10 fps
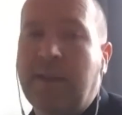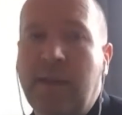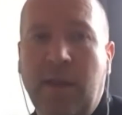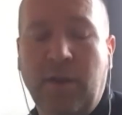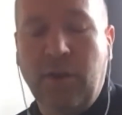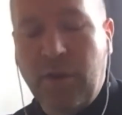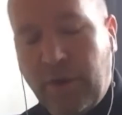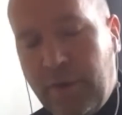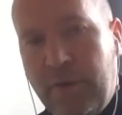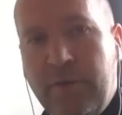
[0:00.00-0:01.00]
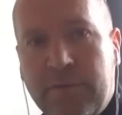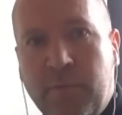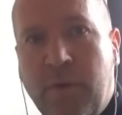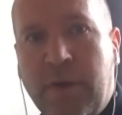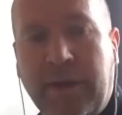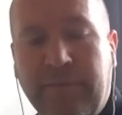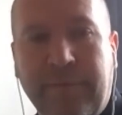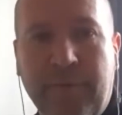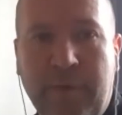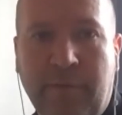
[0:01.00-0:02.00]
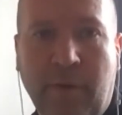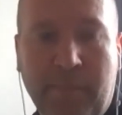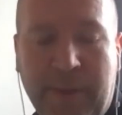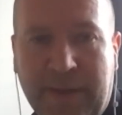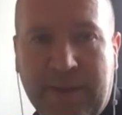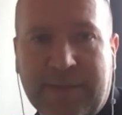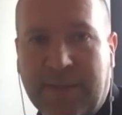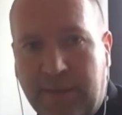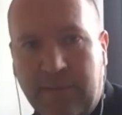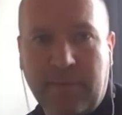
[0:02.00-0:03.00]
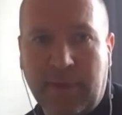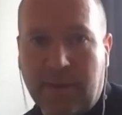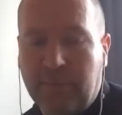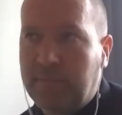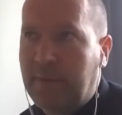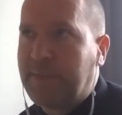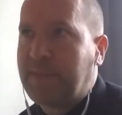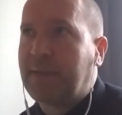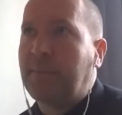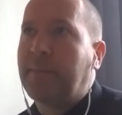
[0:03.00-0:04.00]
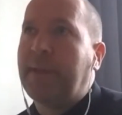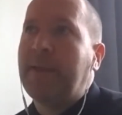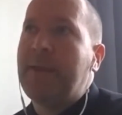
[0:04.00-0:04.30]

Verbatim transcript: look at who's working through their own PSC, um, limited company,